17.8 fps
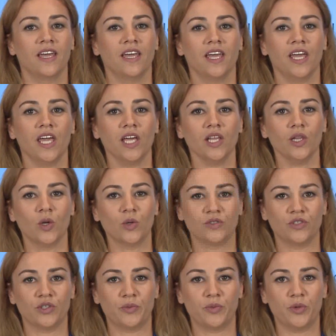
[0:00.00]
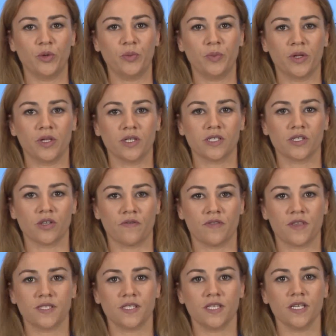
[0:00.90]
Hello dear pupils
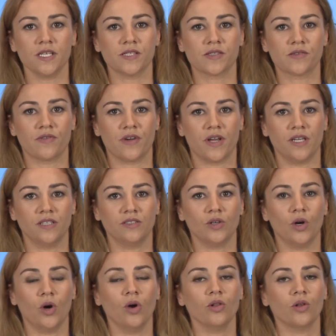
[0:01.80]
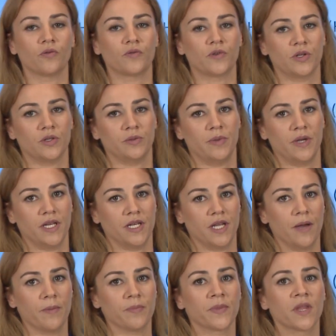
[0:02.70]
of the 6th grade all over
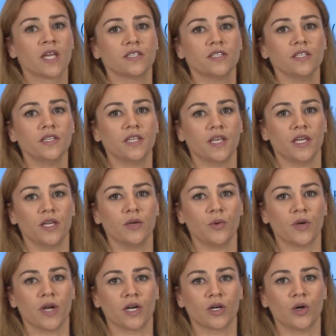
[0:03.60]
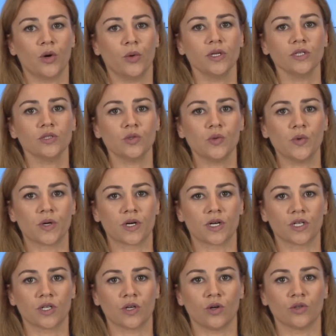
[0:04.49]
Albania. Today we are going to
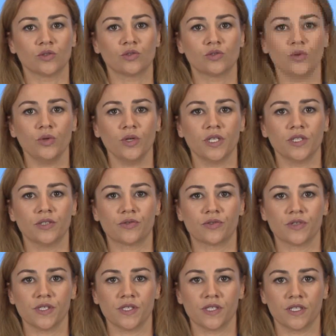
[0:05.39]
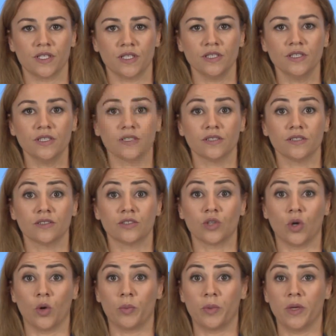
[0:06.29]
work on two interesting
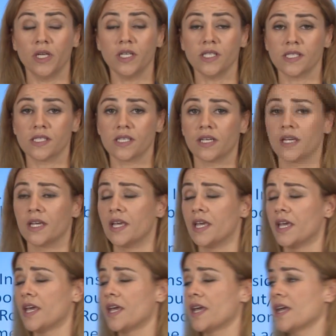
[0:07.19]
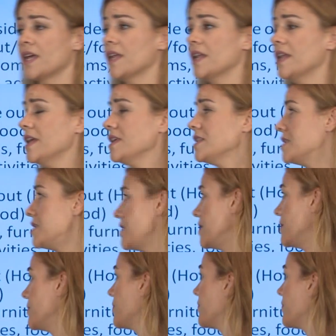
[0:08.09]
topics. Let's see.